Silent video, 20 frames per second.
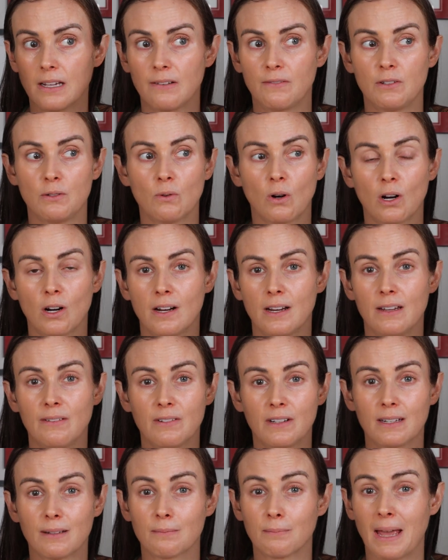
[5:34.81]
If you are
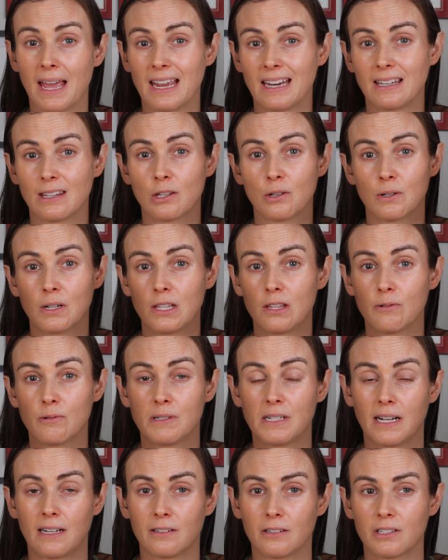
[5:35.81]
even paying
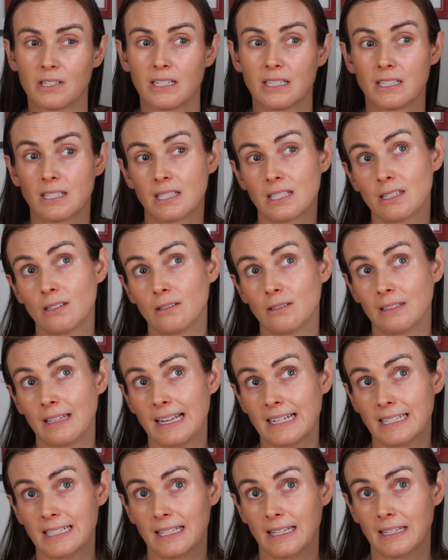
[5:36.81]
$33, that's still
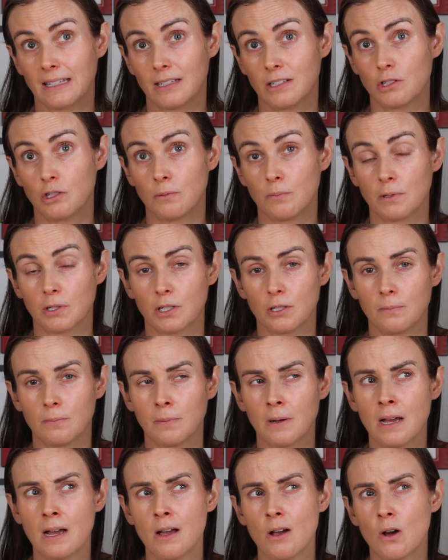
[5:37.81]
less than the
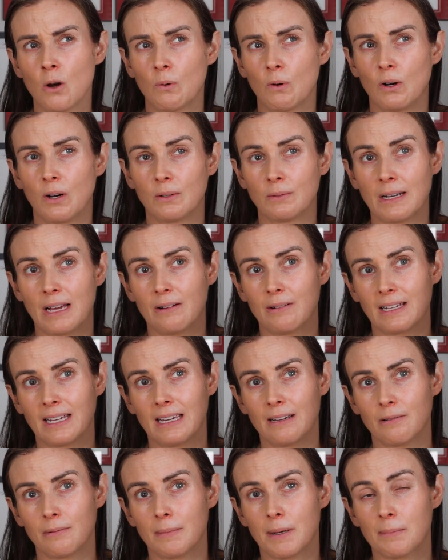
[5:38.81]
Supergoop. Well, now I
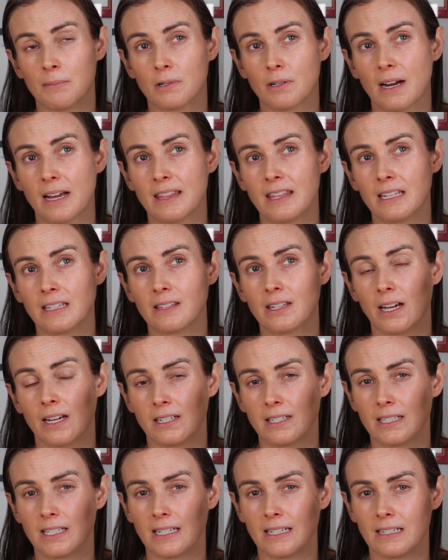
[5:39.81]
can't remember. I think the
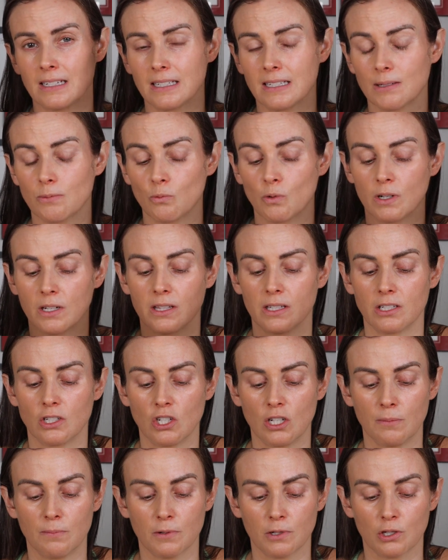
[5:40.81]
Unseen is one of the
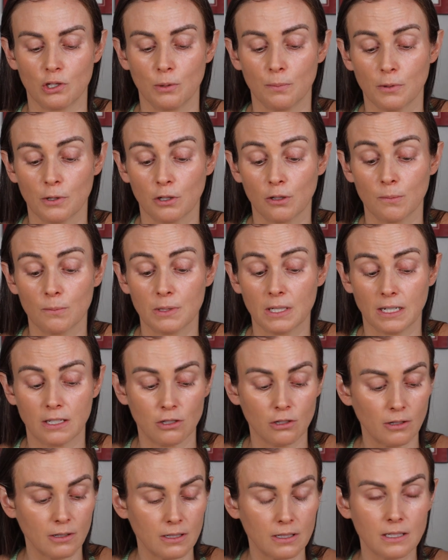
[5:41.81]
cheaper group
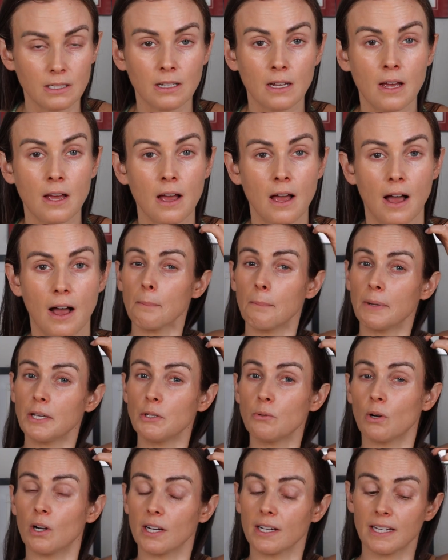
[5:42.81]
sunscreens, but
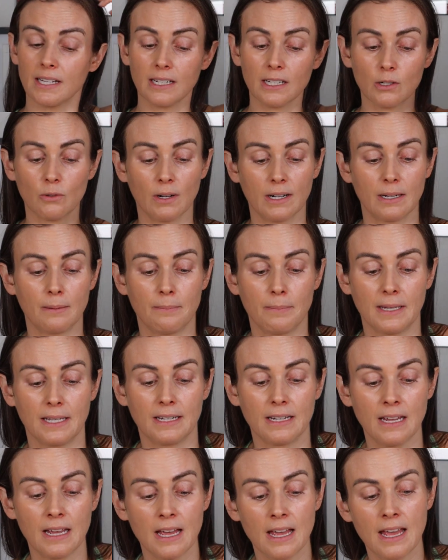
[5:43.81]
you are getting quite a
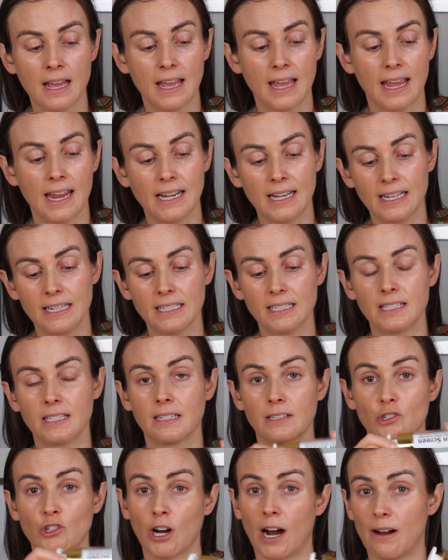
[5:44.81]
bit. It
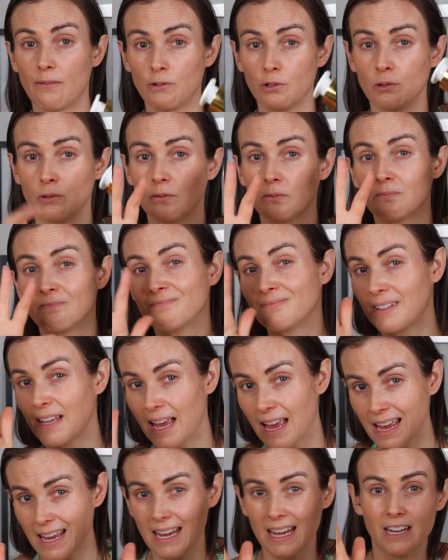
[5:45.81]
is
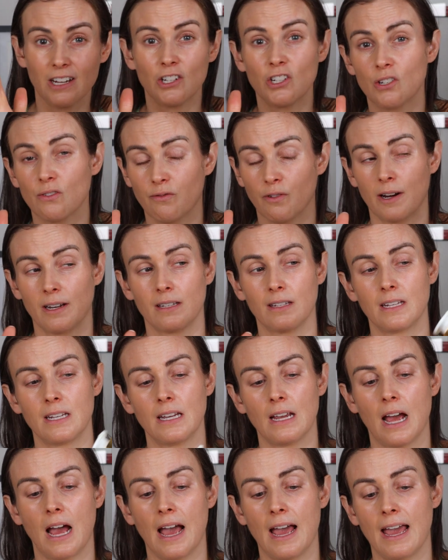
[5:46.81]
travel-ish
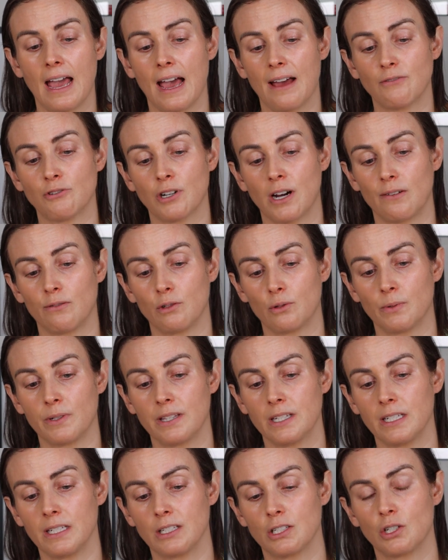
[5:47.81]
friendly. I have traveled
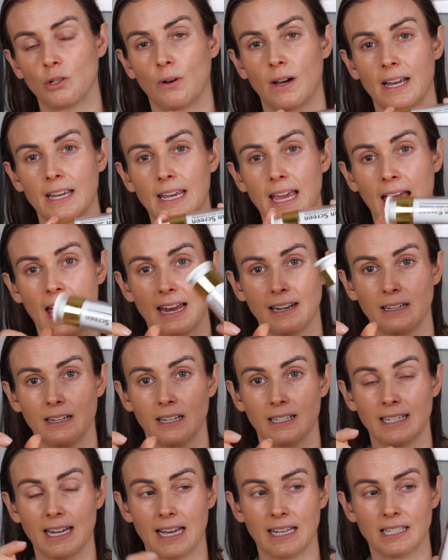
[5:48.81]
with it, so I can
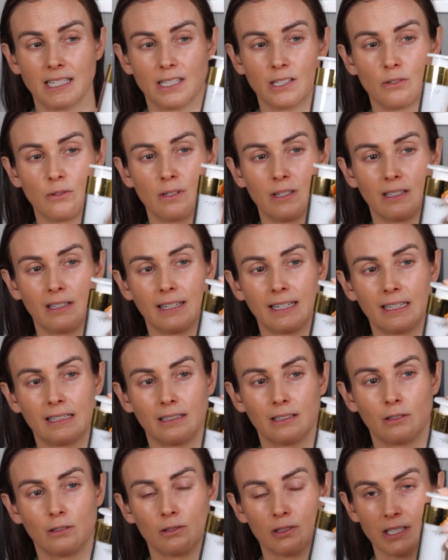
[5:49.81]
attest to the like
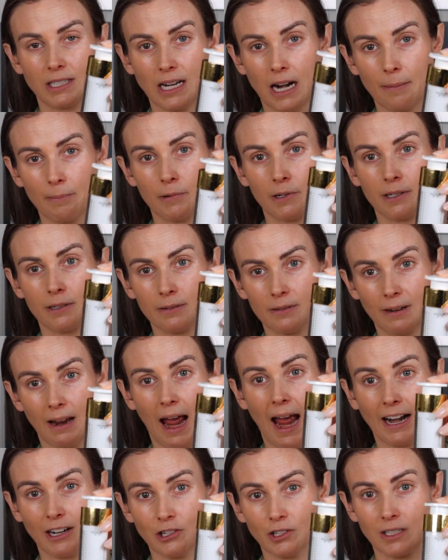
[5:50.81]
little stopper
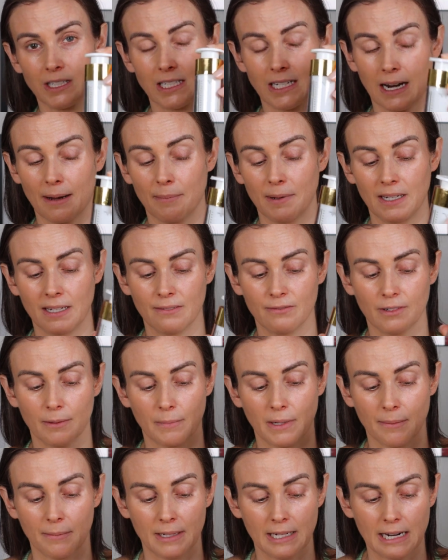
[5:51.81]
actually stopping it
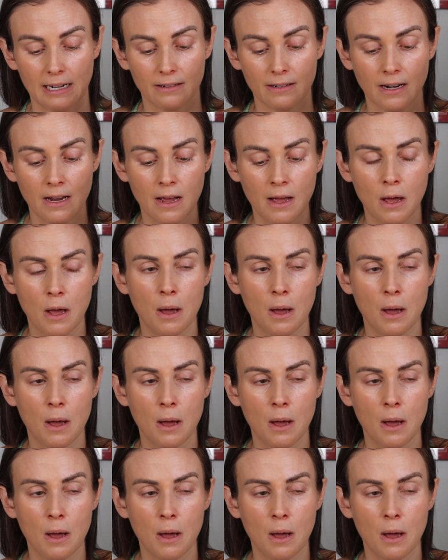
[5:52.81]
from coming out.